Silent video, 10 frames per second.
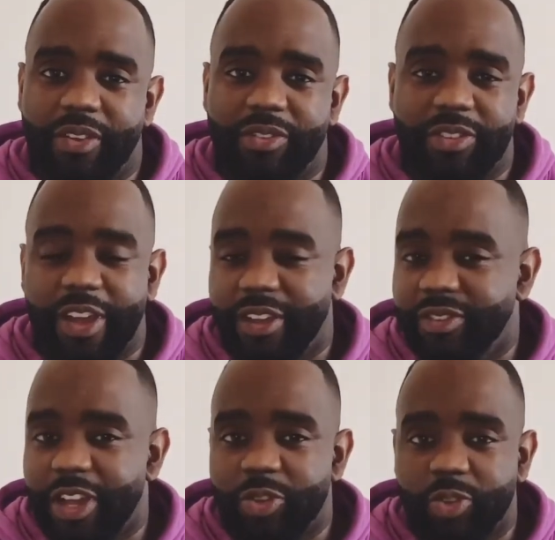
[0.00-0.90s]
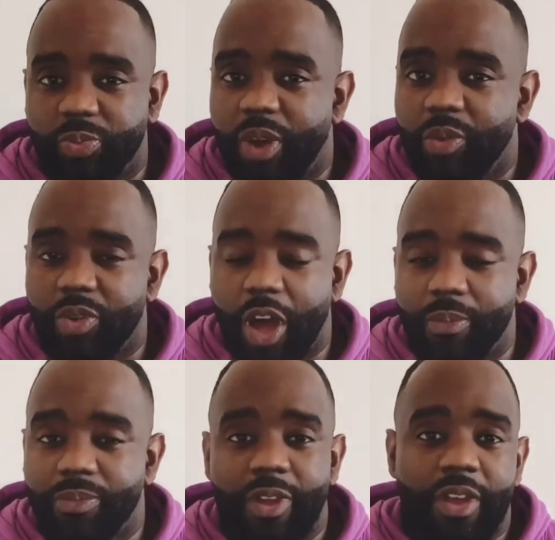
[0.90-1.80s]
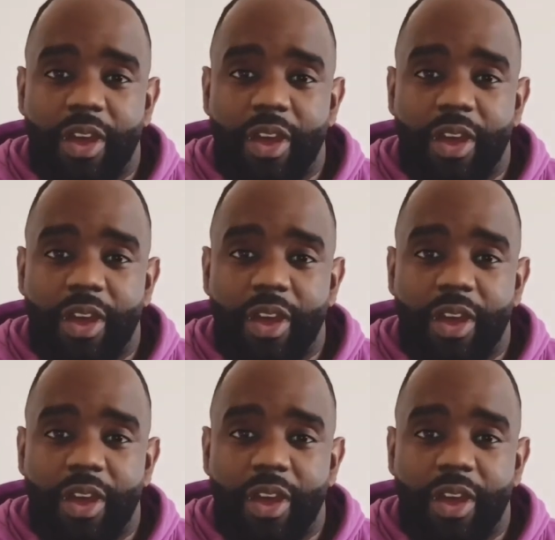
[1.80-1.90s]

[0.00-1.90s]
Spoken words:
And yeah, Daniel Dubois will come